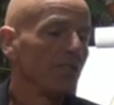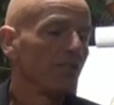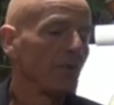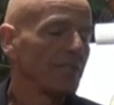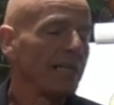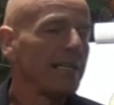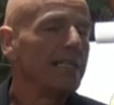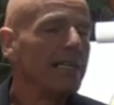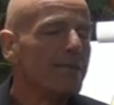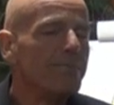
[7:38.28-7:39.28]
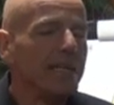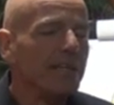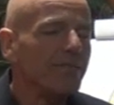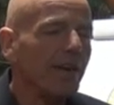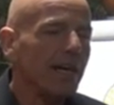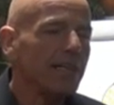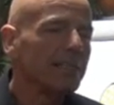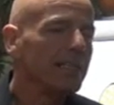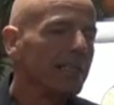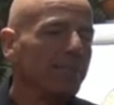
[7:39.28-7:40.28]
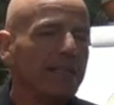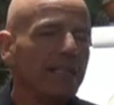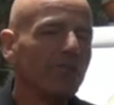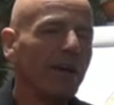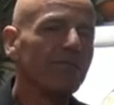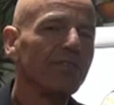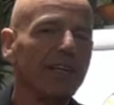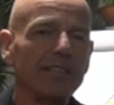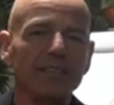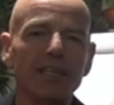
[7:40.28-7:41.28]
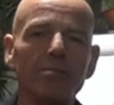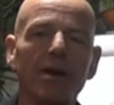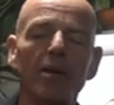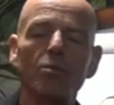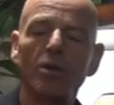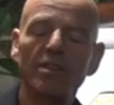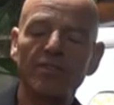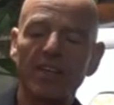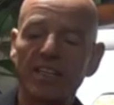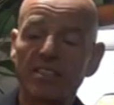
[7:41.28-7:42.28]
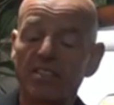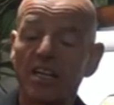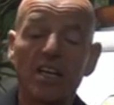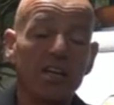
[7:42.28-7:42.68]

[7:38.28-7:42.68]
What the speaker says: So it's like a little mini fast, a little mini dry fast in my water fast.